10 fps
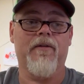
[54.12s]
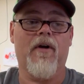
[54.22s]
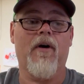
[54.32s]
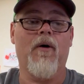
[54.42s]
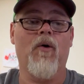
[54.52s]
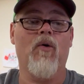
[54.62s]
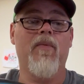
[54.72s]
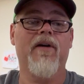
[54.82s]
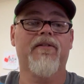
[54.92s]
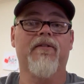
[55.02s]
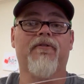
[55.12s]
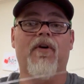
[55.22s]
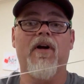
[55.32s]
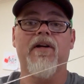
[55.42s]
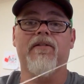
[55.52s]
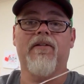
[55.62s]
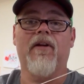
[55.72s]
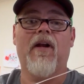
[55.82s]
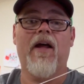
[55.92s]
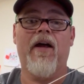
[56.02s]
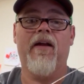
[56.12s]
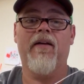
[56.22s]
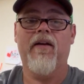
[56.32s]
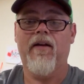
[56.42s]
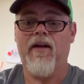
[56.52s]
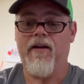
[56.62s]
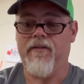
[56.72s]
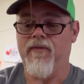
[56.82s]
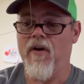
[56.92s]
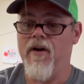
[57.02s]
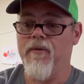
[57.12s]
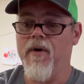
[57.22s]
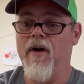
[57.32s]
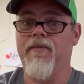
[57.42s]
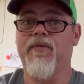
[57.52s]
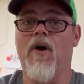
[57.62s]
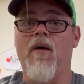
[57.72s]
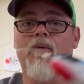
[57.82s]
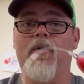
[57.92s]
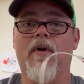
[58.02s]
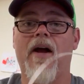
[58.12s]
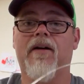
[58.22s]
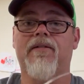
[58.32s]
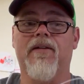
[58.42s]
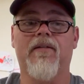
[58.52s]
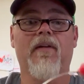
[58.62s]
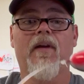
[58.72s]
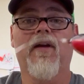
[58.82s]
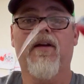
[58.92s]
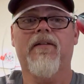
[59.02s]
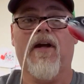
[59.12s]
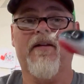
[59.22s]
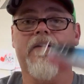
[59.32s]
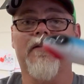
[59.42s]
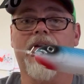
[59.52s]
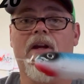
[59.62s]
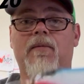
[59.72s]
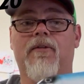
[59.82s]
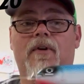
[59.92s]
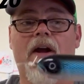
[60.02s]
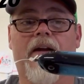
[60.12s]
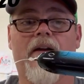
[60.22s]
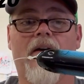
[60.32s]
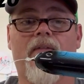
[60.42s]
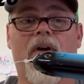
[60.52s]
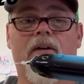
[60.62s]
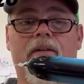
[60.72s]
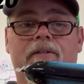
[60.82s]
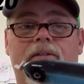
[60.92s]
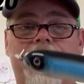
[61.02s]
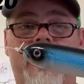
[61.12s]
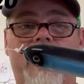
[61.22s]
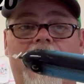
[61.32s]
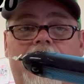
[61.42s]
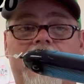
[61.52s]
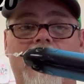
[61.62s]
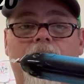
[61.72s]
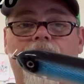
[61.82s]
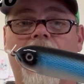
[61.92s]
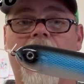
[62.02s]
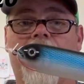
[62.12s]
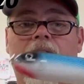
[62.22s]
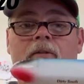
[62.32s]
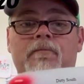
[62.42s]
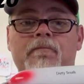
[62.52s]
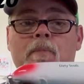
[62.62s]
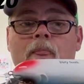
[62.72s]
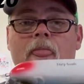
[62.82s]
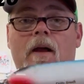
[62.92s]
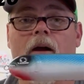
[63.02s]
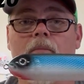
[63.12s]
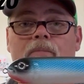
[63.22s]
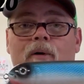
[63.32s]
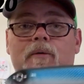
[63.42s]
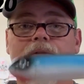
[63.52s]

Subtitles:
a whole bunch of frays in the line, and it's very rough. So I'm going to actually take this Demon Dragon off of here. This is the Demon Dragon Brute